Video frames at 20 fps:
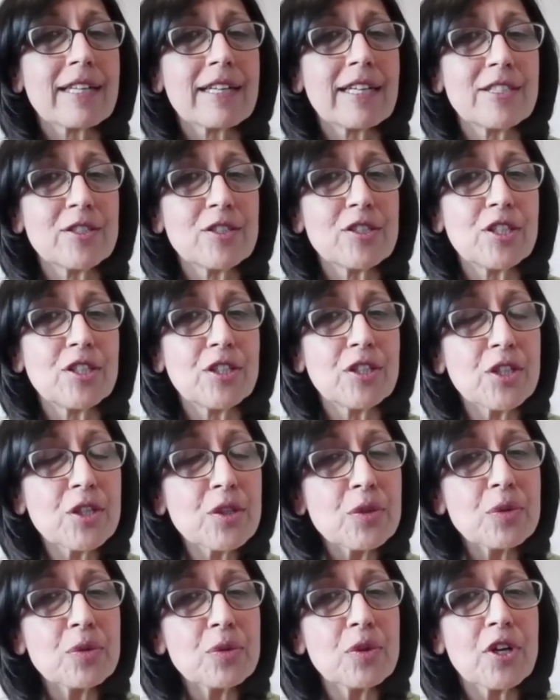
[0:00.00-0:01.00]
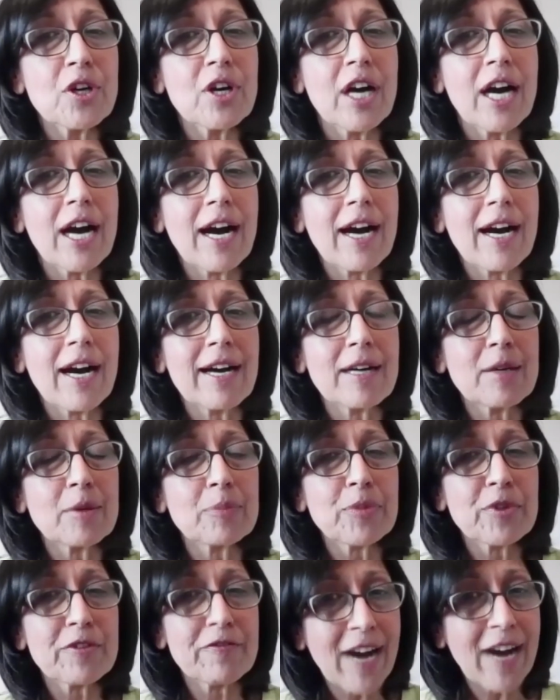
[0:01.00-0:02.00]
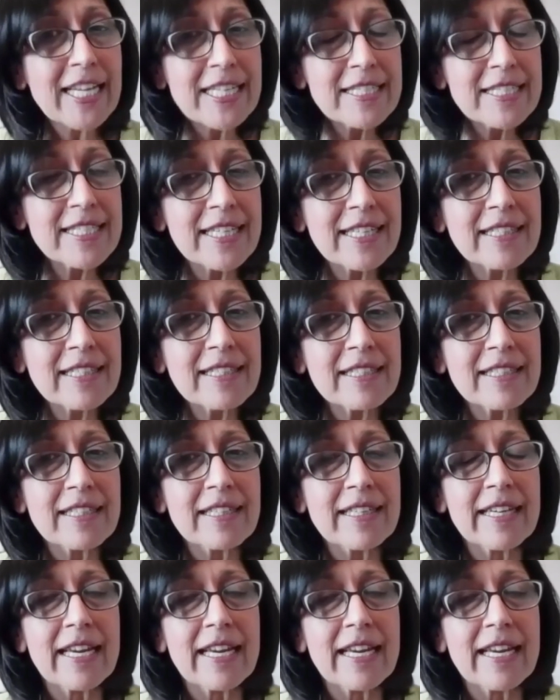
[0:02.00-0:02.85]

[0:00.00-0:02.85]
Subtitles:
continue providing.